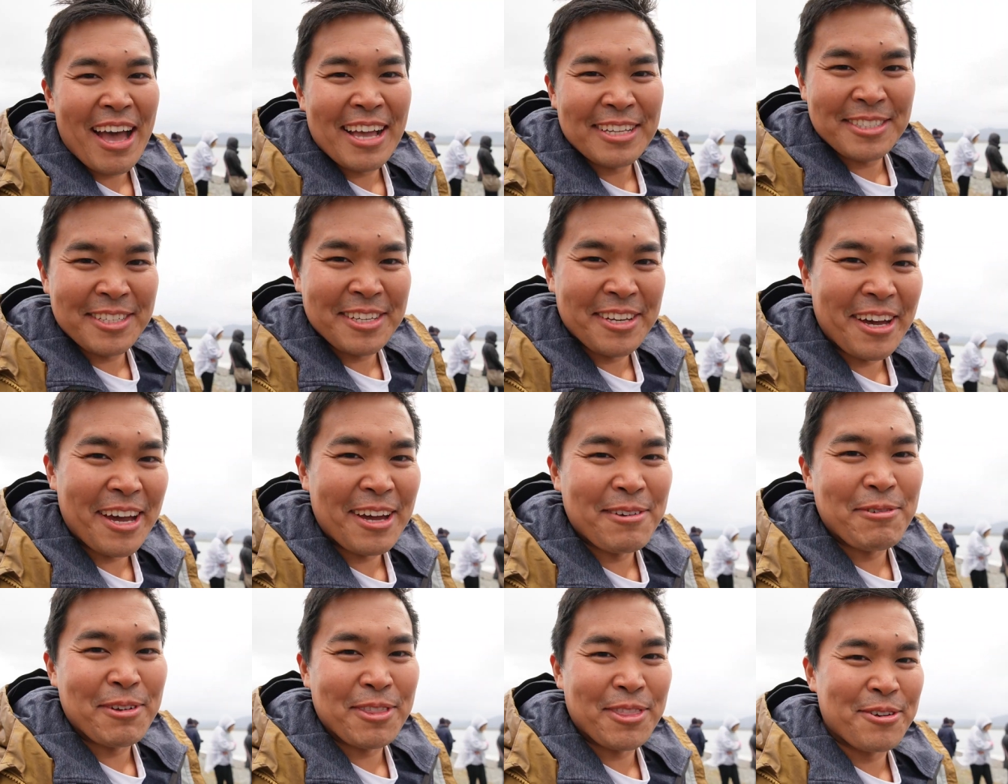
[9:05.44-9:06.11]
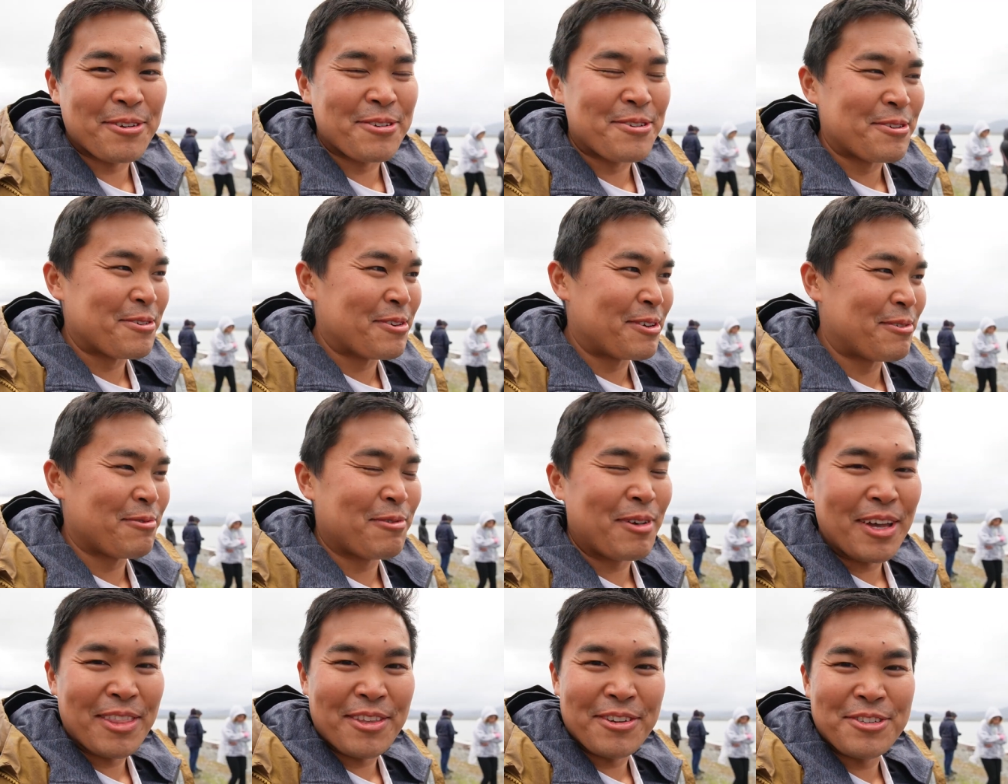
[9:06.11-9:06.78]
asked the guide what they're
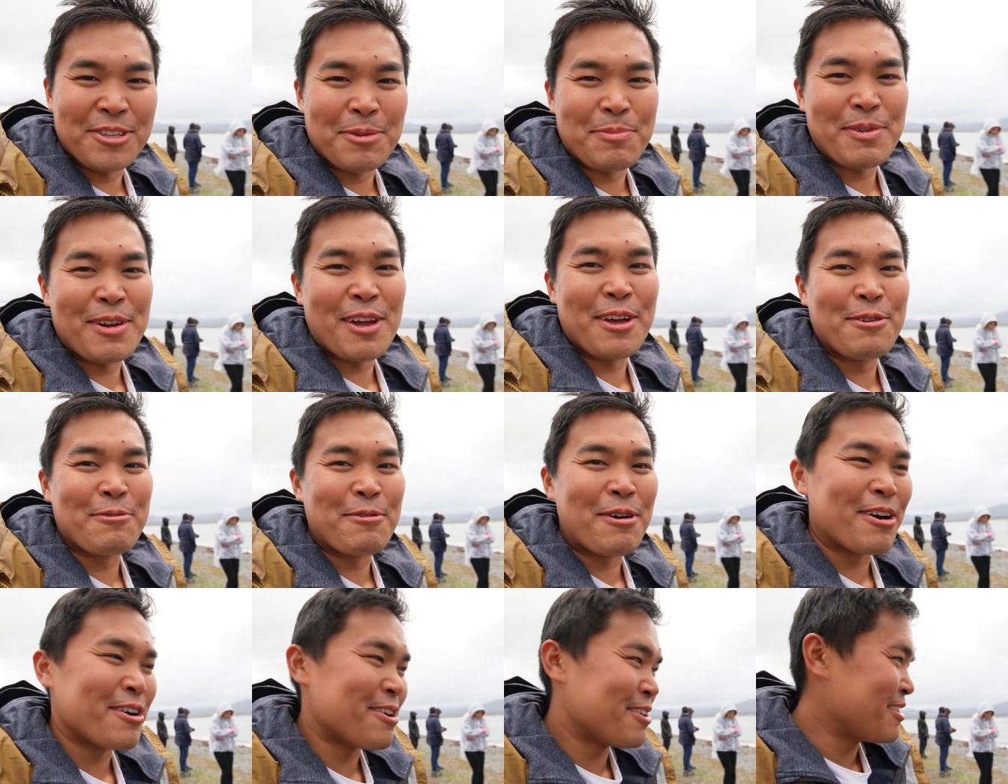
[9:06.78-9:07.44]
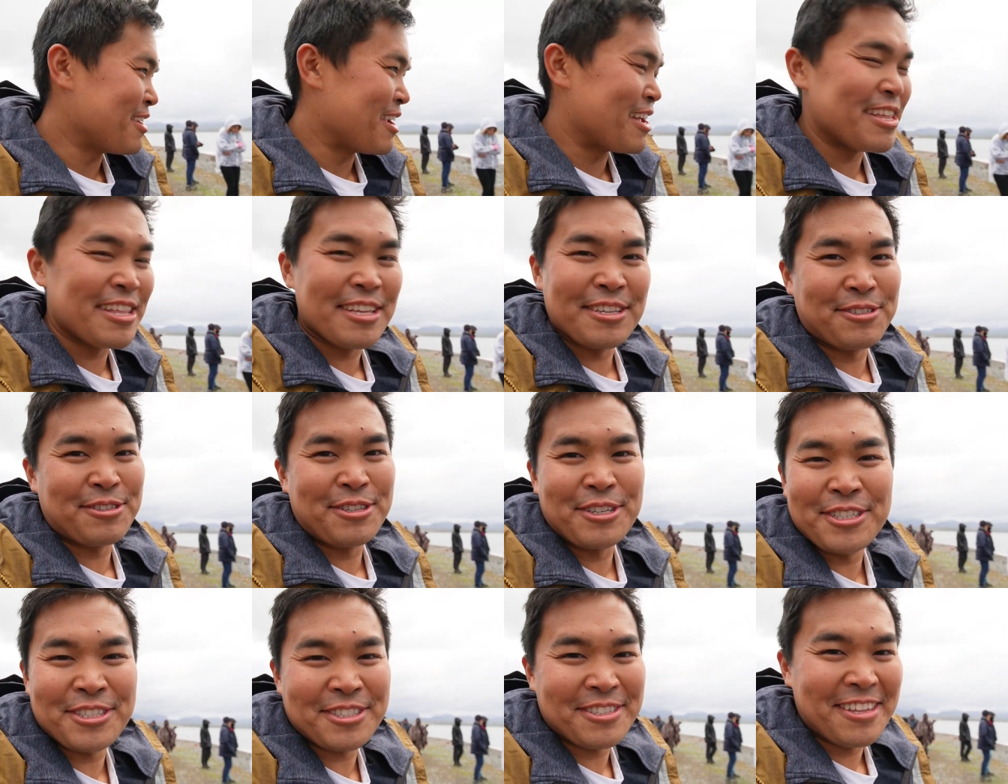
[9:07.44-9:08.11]
doing, why they're jumping out of the water, and it's
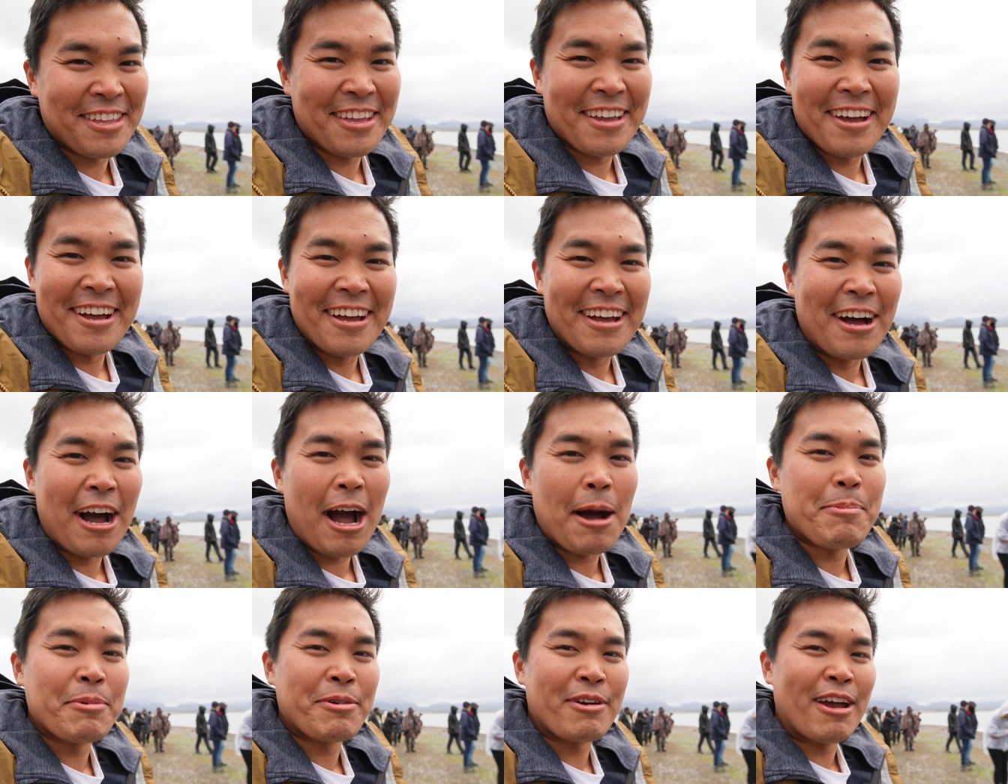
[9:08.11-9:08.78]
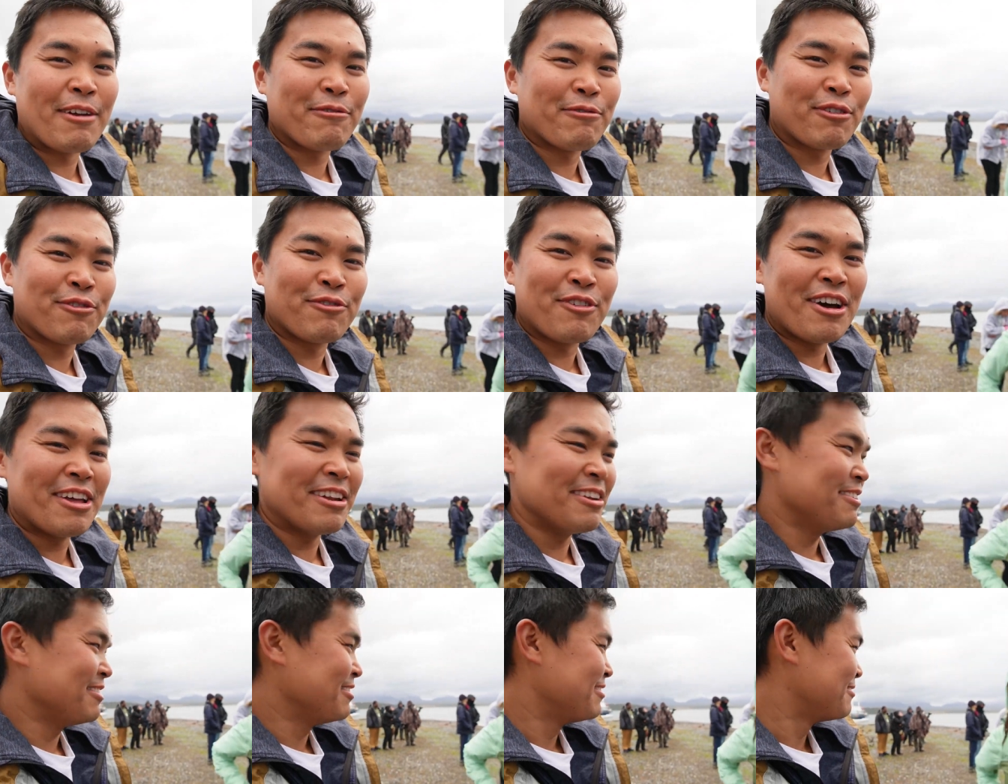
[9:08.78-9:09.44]
just hopping around for
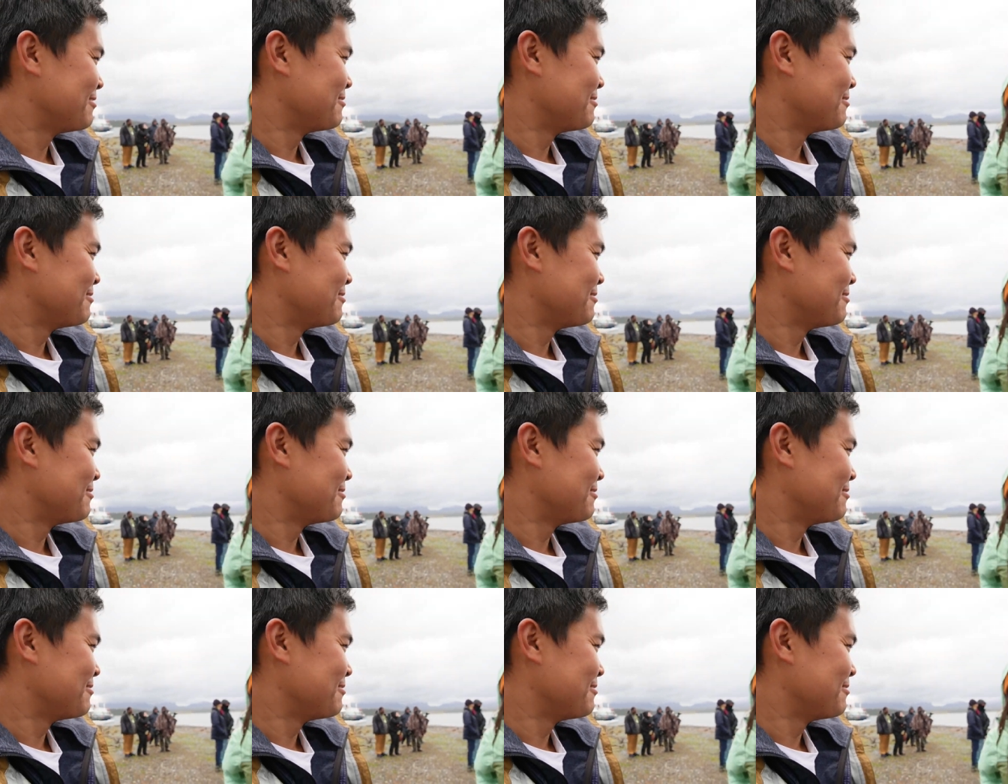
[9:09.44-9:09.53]
fun.